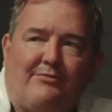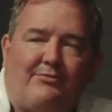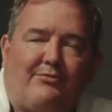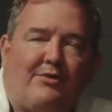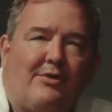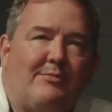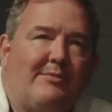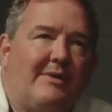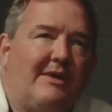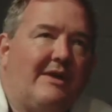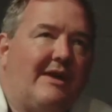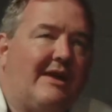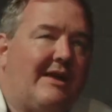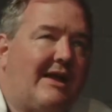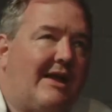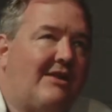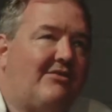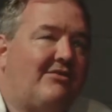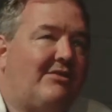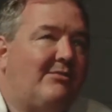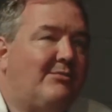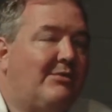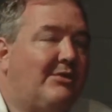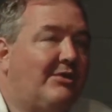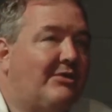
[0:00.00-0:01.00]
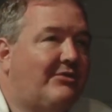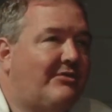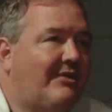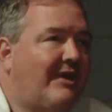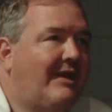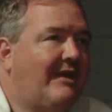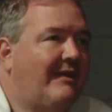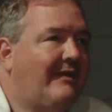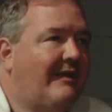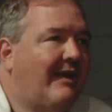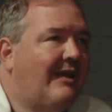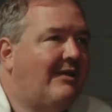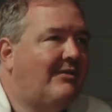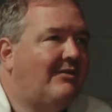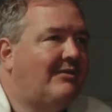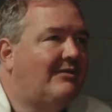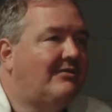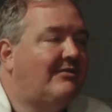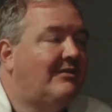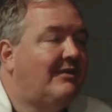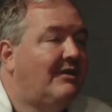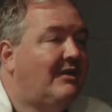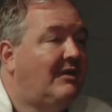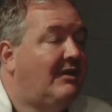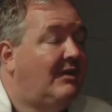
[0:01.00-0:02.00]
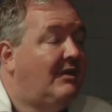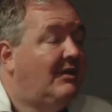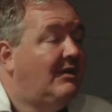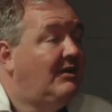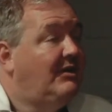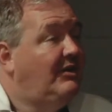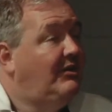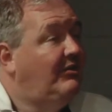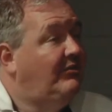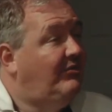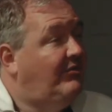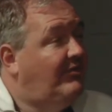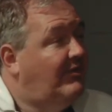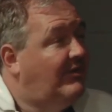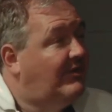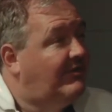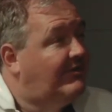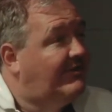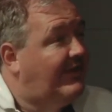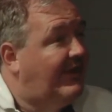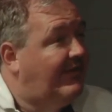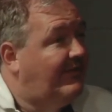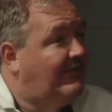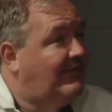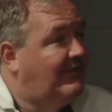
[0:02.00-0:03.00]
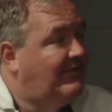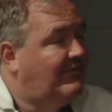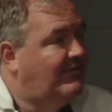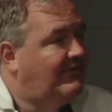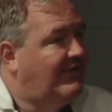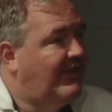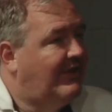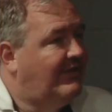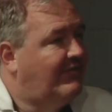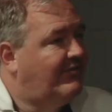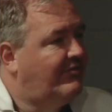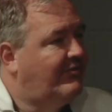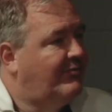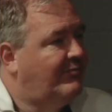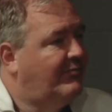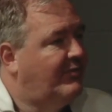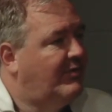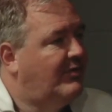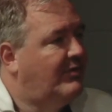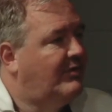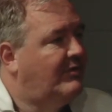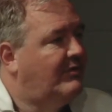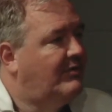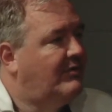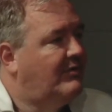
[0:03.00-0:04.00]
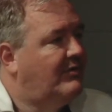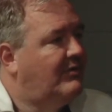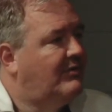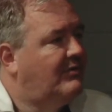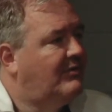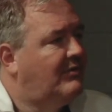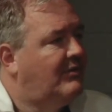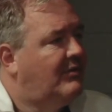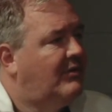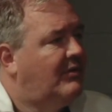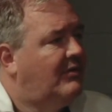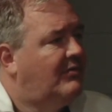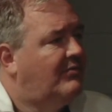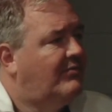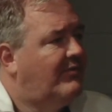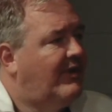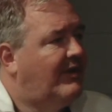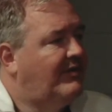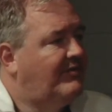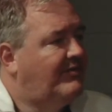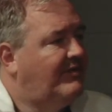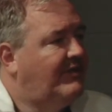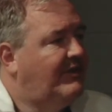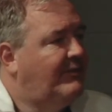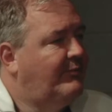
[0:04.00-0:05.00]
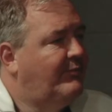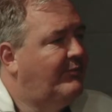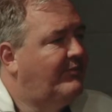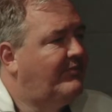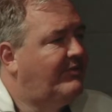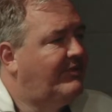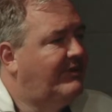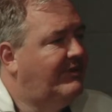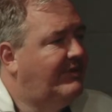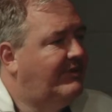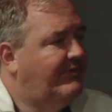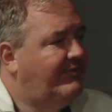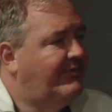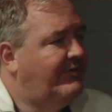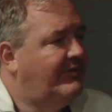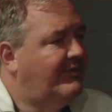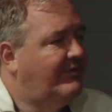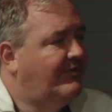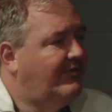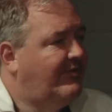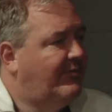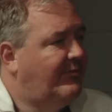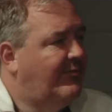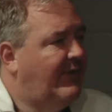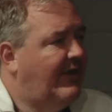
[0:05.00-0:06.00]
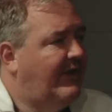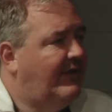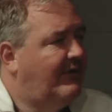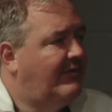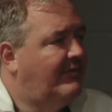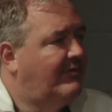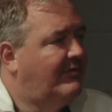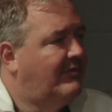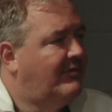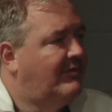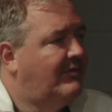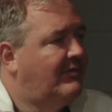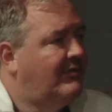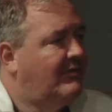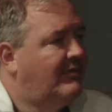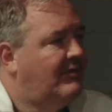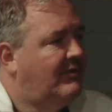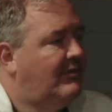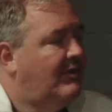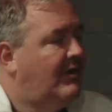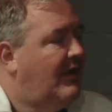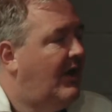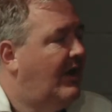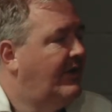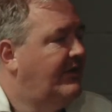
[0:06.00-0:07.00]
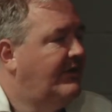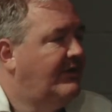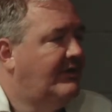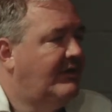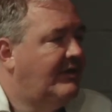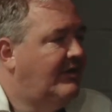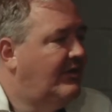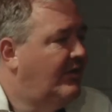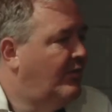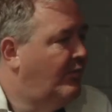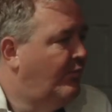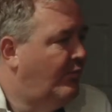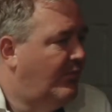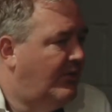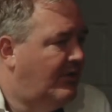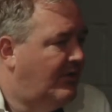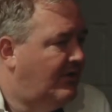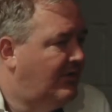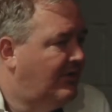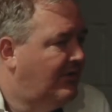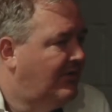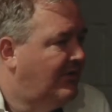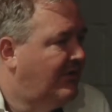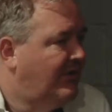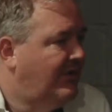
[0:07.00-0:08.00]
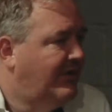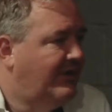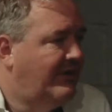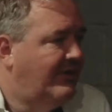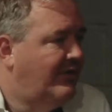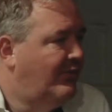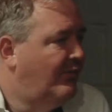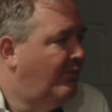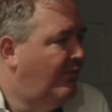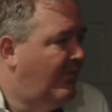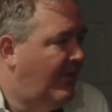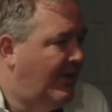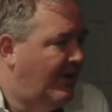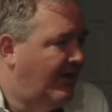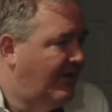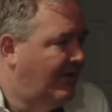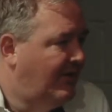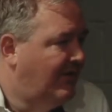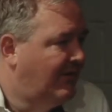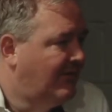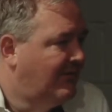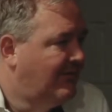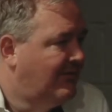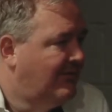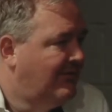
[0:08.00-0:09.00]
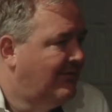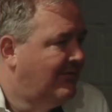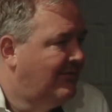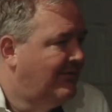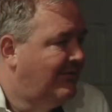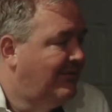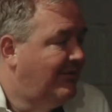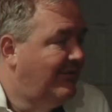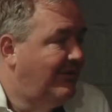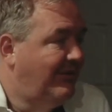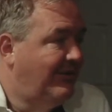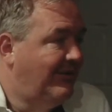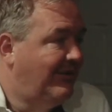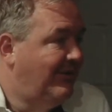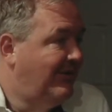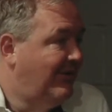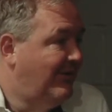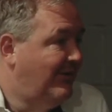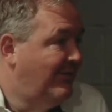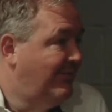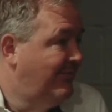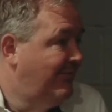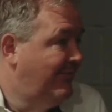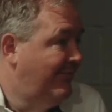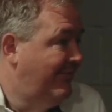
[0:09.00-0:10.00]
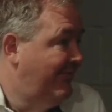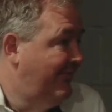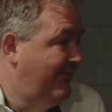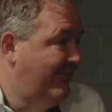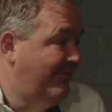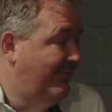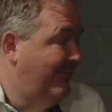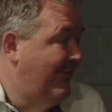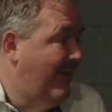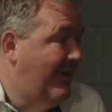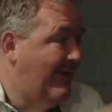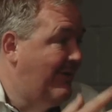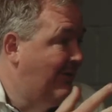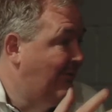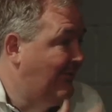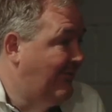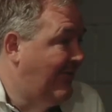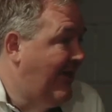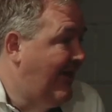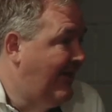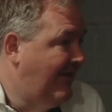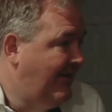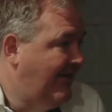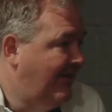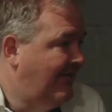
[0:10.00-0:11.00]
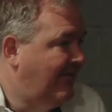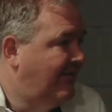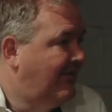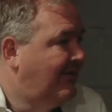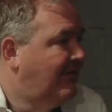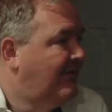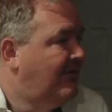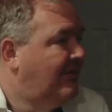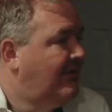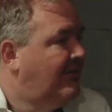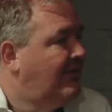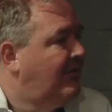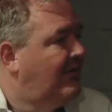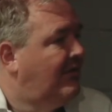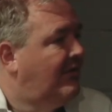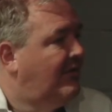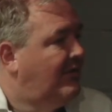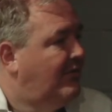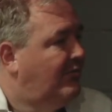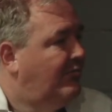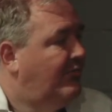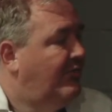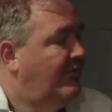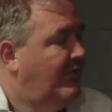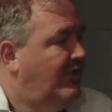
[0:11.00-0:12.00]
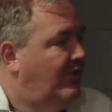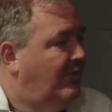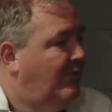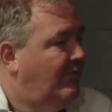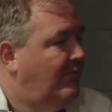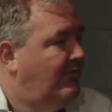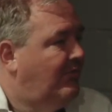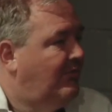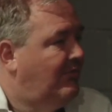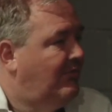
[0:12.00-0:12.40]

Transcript: from it? And actually what you're saying there is, you just had this sense from God that fasting was significant somehow. And you didn't know what, you didn't know why, you didn't know where it was headed, but you